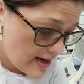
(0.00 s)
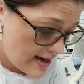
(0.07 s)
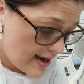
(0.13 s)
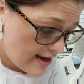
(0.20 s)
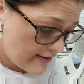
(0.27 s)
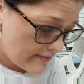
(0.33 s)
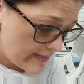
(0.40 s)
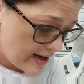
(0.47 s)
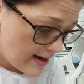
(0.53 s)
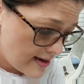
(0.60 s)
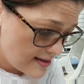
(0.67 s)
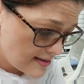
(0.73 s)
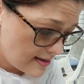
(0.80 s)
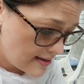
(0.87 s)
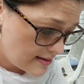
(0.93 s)
that I have my
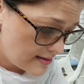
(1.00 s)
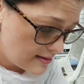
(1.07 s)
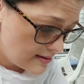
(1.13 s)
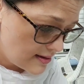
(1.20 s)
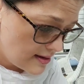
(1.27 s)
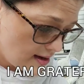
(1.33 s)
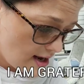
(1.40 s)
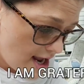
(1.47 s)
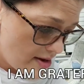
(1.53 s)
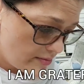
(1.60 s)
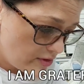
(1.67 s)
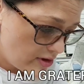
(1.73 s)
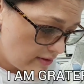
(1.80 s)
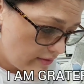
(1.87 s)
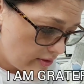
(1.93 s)
eyesight. I am
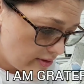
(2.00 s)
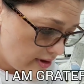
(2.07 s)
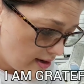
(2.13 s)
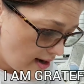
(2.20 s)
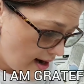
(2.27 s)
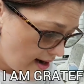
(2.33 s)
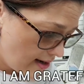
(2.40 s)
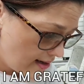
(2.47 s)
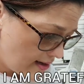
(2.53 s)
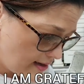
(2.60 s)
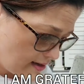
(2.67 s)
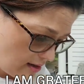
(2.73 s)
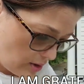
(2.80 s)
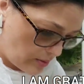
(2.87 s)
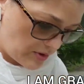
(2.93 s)
grateful that I can